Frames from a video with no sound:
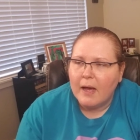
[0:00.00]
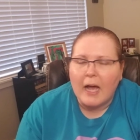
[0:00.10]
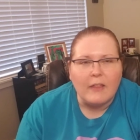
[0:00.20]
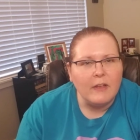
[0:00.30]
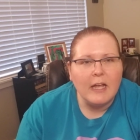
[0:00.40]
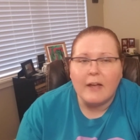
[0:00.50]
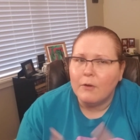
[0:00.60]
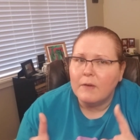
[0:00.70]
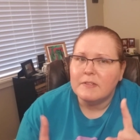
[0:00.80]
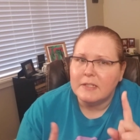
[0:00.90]
I think I
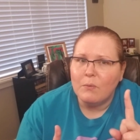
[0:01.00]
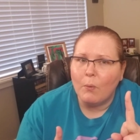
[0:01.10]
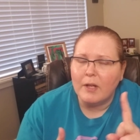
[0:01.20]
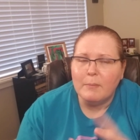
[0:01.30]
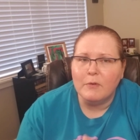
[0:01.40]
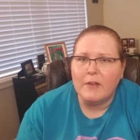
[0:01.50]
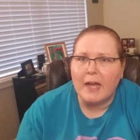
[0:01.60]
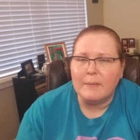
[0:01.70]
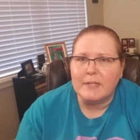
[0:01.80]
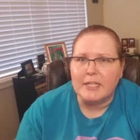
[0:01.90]
know I've seen one movie
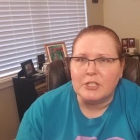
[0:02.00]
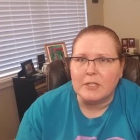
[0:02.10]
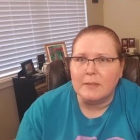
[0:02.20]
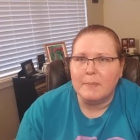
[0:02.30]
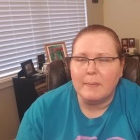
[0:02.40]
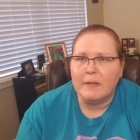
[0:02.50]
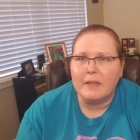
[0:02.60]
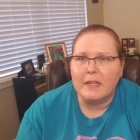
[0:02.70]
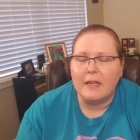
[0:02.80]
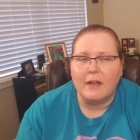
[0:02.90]
adaptation. Maybe I'm
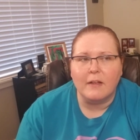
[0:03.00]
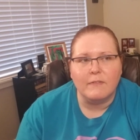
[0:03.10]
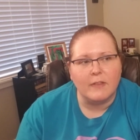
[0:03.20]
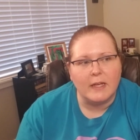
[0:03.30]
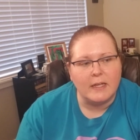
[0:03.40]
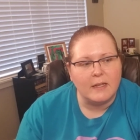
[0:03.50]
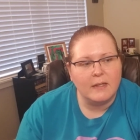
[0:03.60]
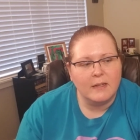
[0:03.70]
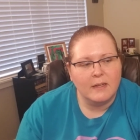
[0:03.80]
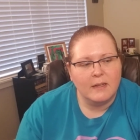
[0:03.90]
thinking of
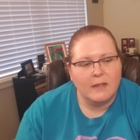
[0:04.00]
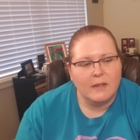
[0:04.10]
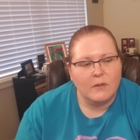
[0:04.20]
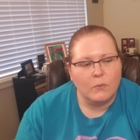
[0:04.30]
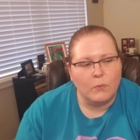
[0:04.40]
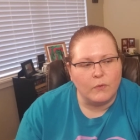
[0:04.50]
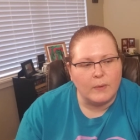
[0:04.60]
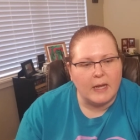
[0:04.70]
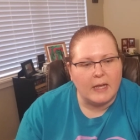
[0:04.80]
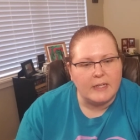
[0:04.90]
like
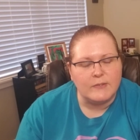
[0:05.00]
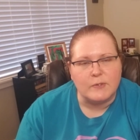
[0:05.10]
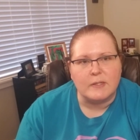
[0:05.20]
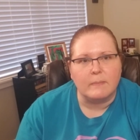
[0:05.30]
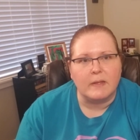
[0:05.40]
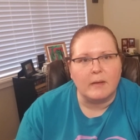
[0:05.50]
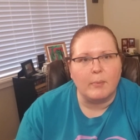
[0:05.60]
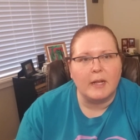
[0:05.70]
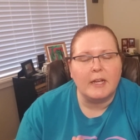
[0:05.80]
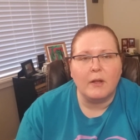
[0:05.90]
Wuthering Heights or something.
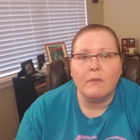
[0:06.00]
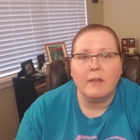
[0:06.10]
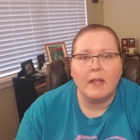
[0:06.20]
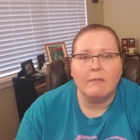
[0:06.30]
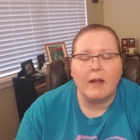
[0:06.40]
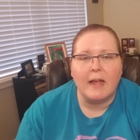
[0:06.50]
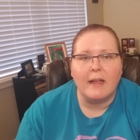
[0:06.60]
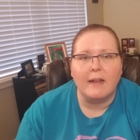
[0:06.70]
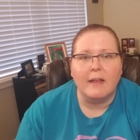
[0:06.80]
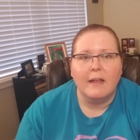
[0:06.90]
But I know that I
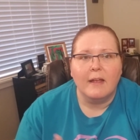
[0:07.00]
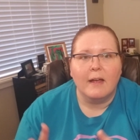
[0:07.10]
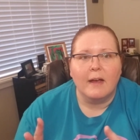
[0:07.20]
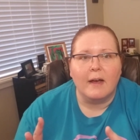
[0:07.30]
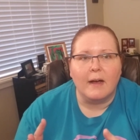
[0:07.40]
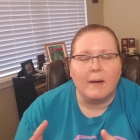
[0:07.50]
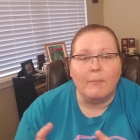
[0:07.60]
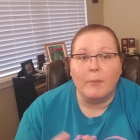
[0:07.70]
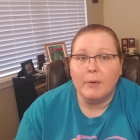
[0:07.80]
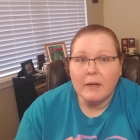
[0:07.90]
read
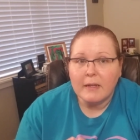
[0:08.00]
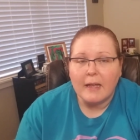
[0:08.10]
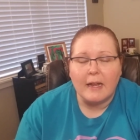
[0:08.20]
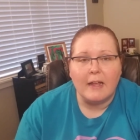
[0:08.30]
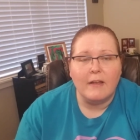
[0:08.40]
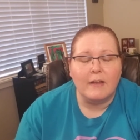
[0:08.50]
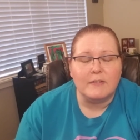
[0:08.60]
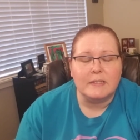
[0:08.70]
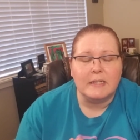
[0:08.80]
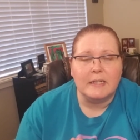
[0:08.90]
um, the book and I
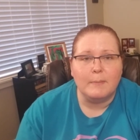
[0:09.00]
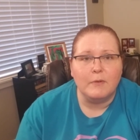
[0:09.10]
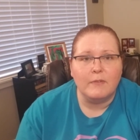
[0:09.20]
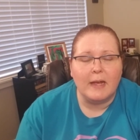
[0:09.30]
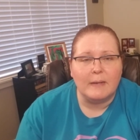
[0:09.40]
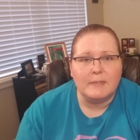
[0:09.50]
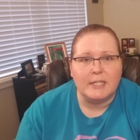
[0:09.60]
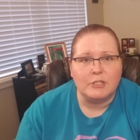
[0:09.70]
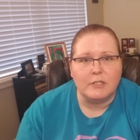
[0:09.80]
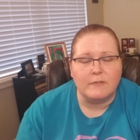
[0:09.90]
have seen a movie
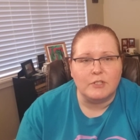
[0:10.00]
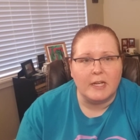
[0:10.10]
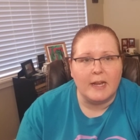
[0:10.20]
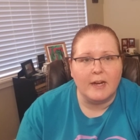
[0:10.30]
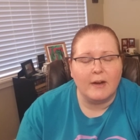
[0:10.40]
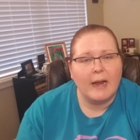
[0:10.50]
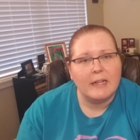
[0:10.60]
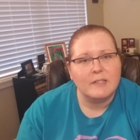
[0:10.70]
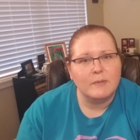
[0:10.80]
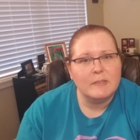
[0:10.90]
adaptation of Jane Eyre, and
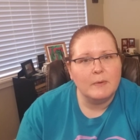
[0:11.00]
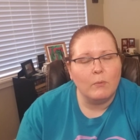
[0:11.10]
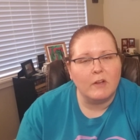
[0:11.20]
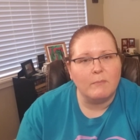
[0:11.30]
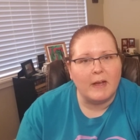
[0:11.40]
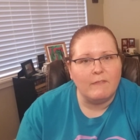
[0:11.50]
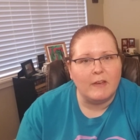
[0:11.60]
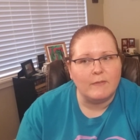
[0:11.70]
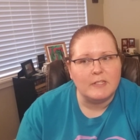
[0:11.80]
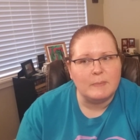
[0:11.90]
it's always been one of my
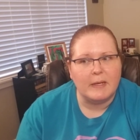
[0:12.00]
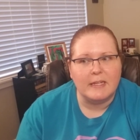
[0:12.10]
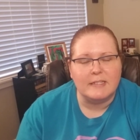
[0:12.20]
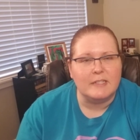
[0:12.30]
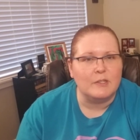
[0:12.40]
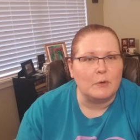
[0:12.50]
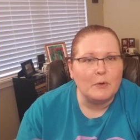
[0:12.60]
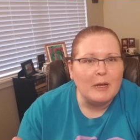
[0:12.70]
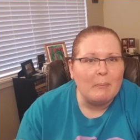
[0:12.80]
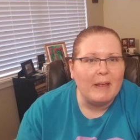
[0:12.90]
favorites because it's so
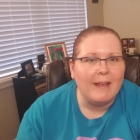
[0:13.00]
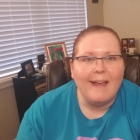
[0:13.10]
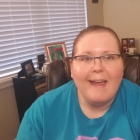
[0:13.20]
creepy.